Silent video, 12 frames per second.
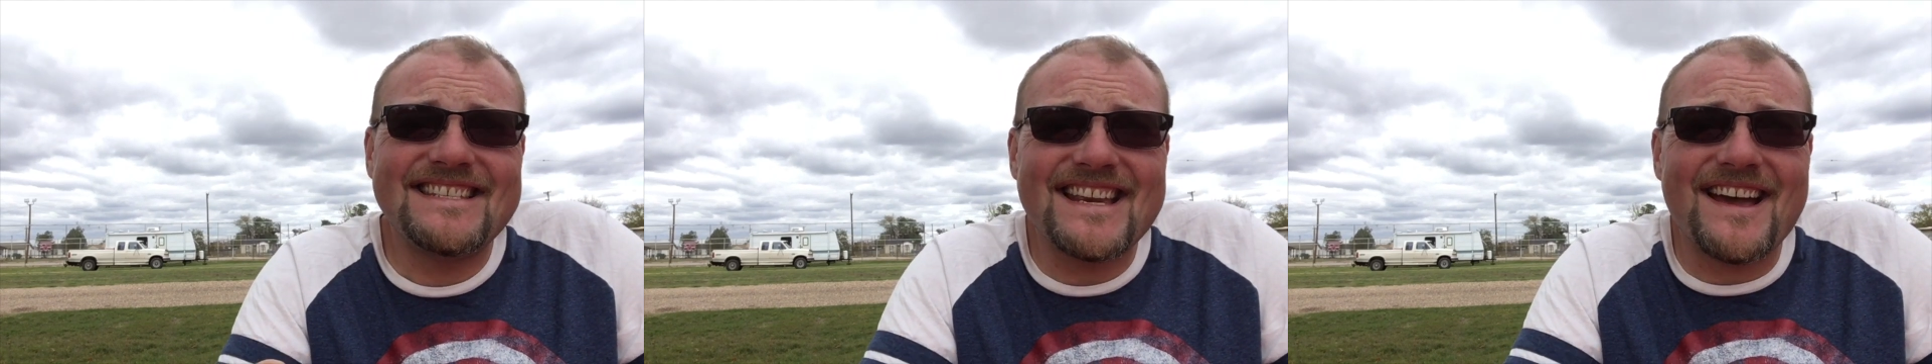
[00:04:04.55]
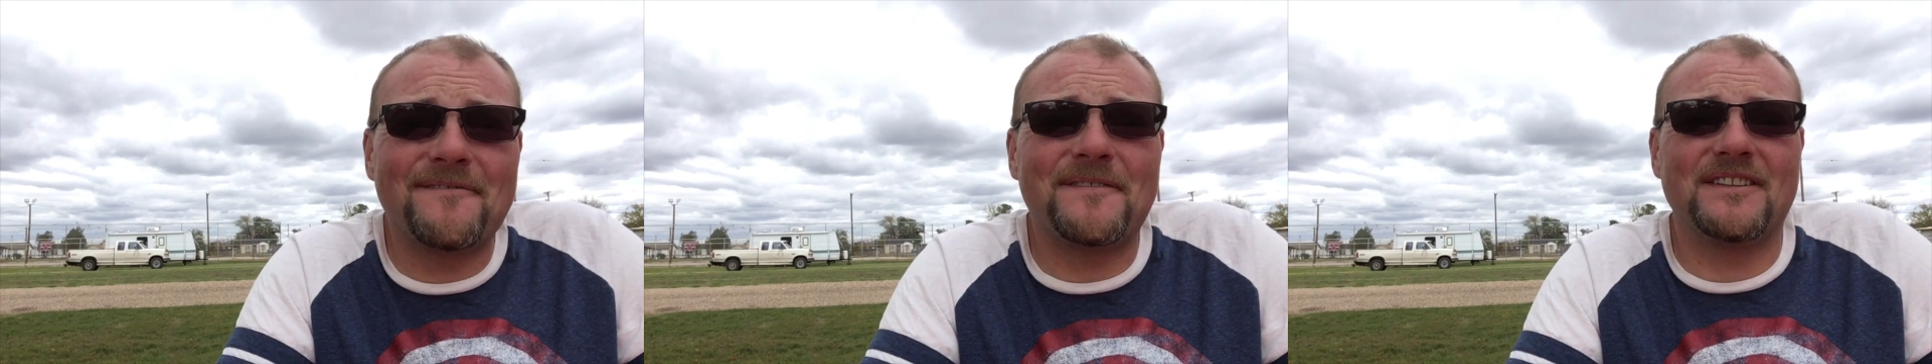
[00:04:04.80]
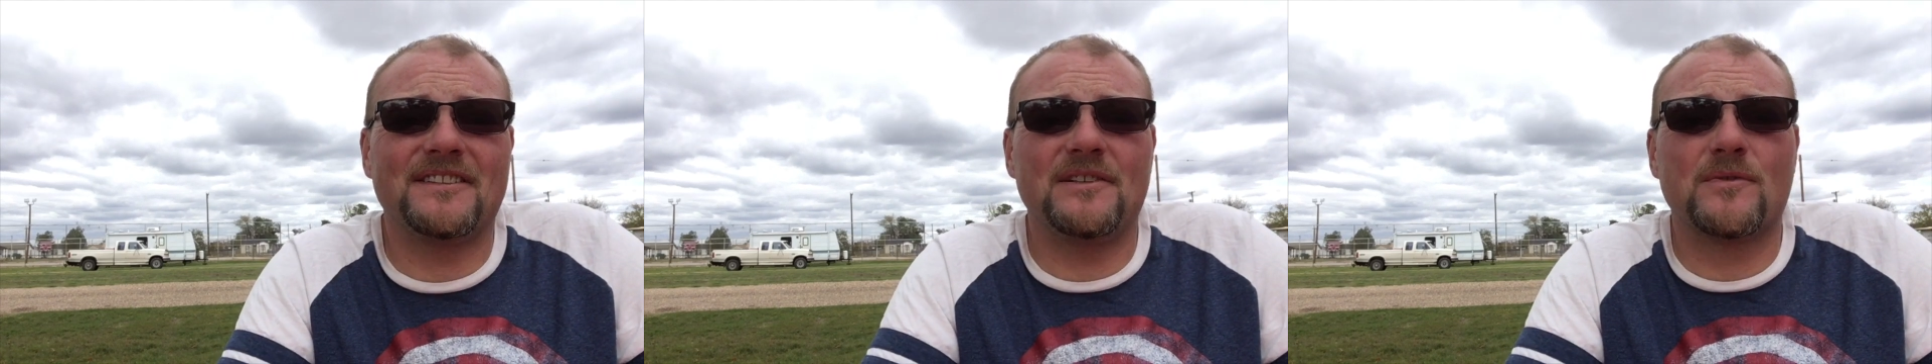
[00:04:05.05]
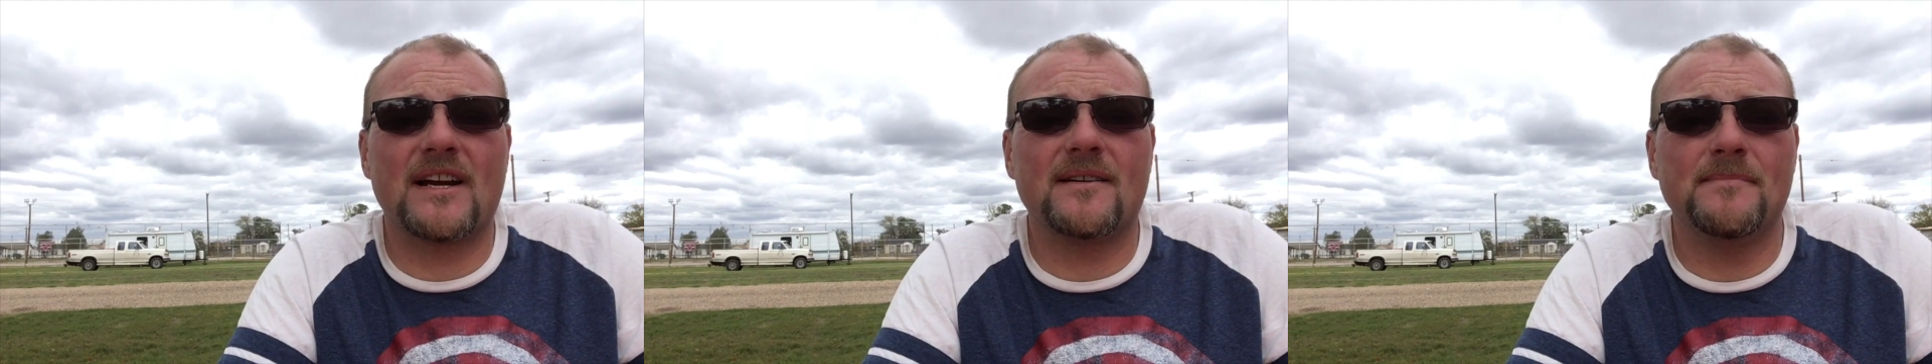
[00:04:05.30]
definitely
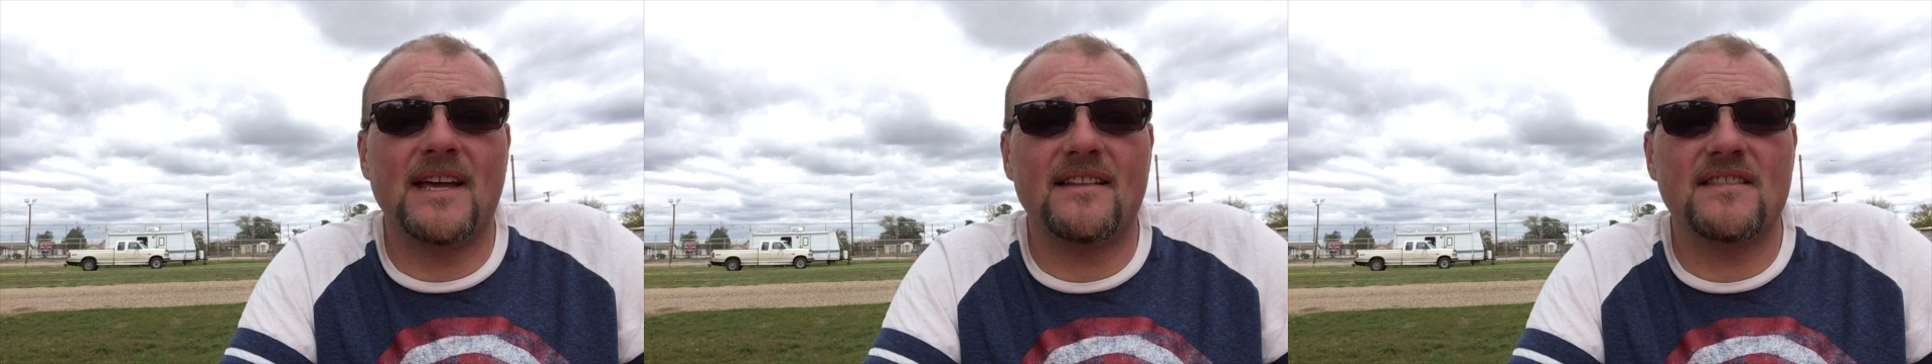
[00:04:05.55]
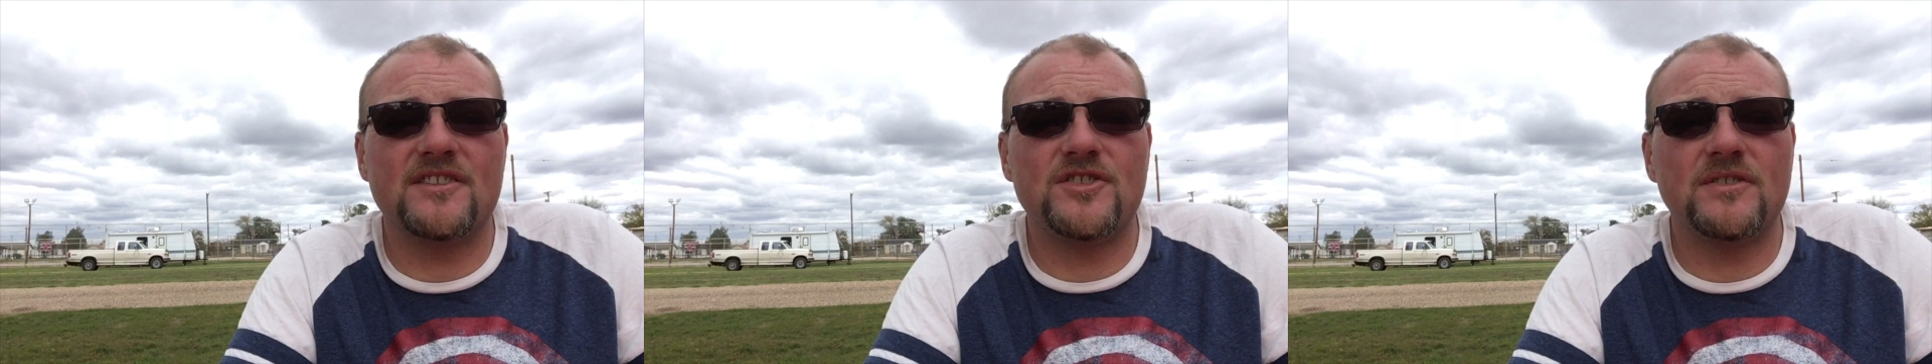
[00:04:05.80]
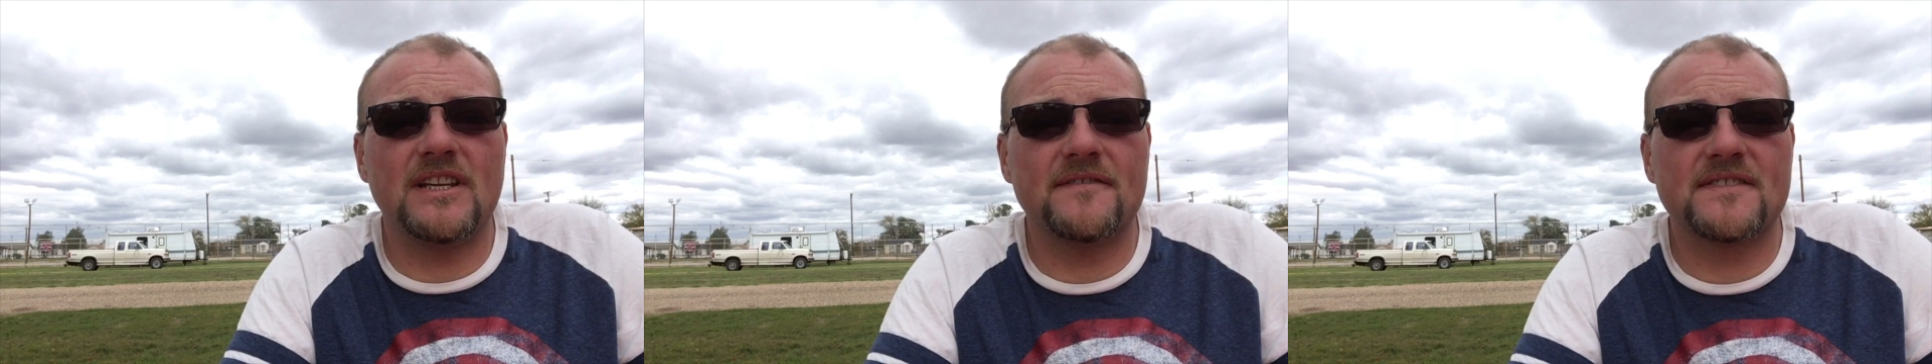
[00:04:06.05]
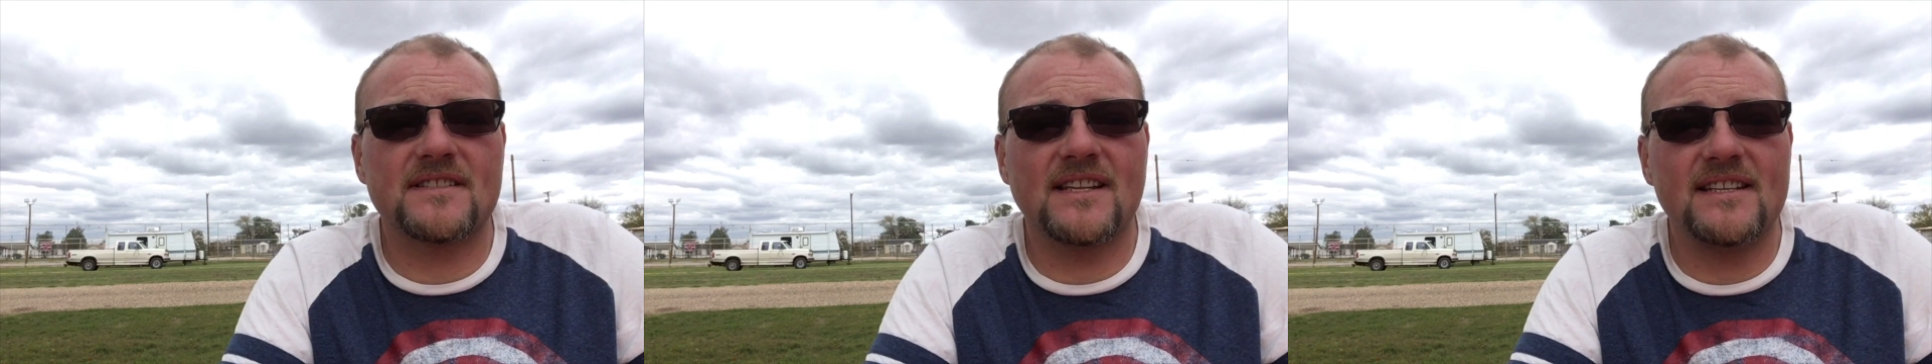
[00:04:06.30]
recommend that you give
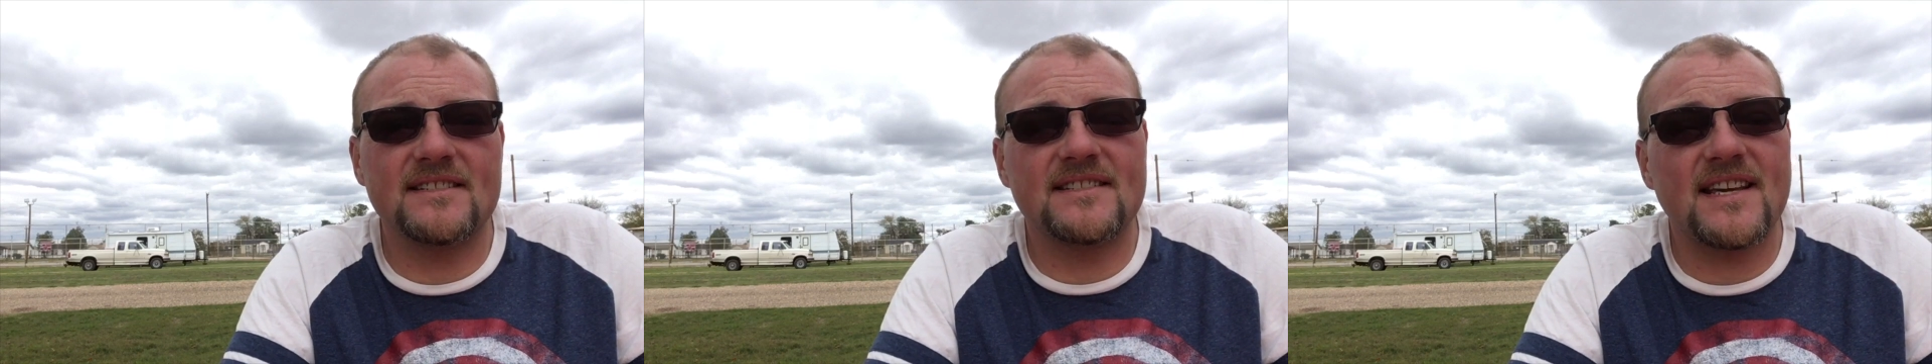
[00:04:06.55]
Slaton,